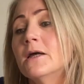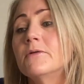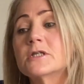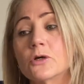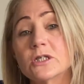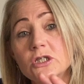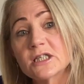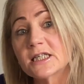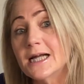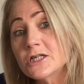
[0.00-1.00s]
So it's
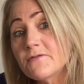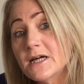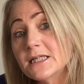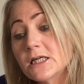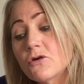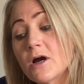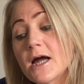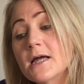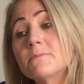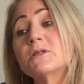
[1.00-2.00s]
Sangiovese
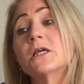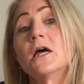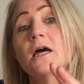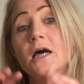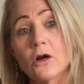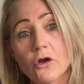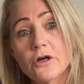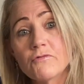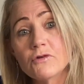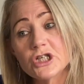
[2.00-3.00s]
grapes, a lot
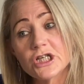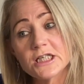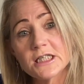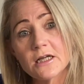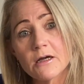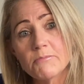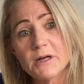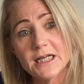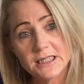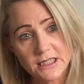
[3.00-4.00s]
of richness and
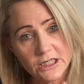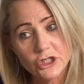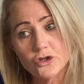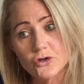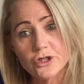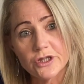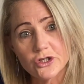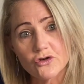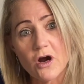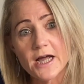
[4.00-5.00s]
complexity due to the
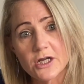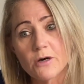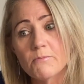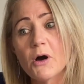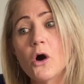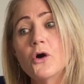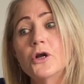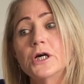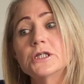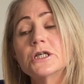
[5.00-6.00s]
dried
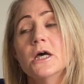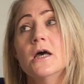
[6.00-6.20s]
component,